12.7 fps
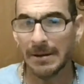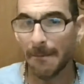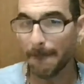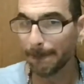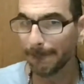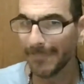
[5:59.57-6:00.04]

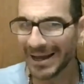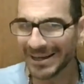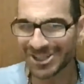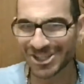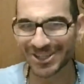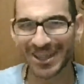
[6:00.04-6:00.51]

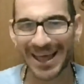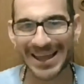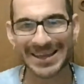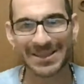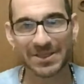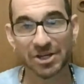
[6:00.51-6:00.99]
Much
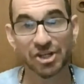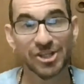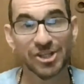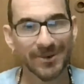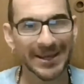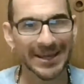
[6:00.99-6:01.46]
like the
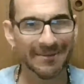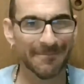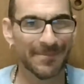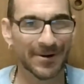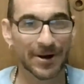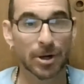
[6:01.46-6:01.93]
Dooney &
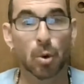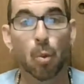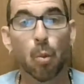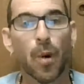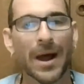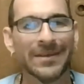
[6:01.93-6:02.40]
Bourke
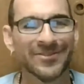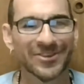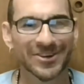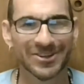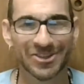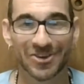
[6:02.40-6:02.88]

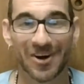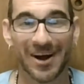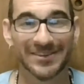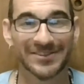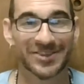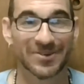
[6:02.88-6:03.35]
Western
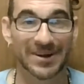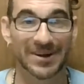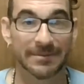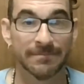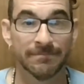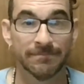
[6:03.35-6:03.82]

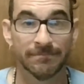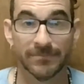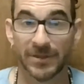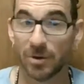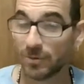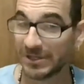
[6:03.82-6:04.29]
Drawstring
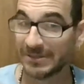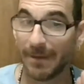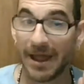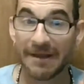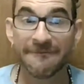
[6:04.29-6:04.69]
that was my